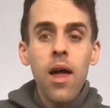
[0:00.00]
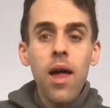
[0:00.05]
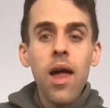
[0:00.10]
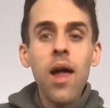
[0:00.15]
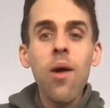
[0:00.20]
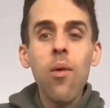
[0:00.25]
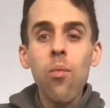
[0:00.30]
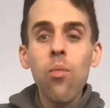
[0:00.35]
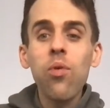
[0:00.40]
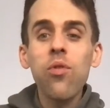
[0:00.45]

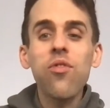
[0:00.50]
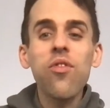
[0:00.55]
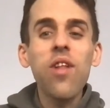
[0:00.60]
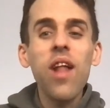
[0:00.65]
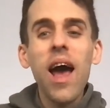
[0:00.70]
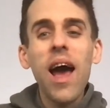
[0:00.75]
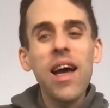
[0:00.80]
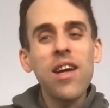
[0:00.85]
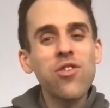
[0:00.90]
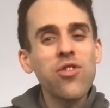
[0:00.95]
it
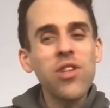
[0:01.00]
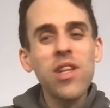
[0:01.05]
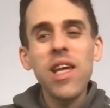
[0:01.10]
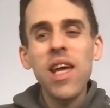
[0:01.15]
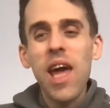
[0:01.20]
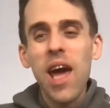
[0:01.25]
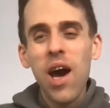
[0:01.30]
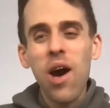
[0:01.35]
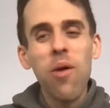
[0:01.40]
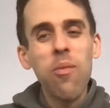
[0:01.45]
wasn't actually
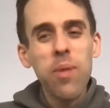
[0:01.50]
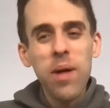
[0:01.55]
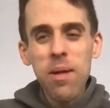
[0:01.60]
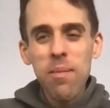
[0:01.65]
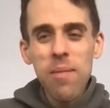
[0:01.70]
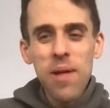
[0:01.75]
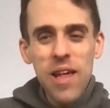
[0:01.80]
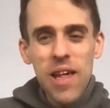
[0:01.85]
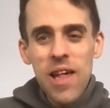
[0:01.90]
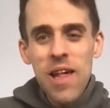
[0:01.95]

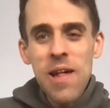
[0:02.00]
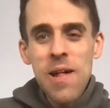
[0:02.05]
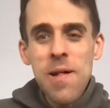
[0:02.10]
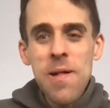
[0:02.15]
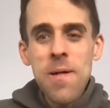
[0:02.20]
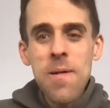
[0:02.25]
helping me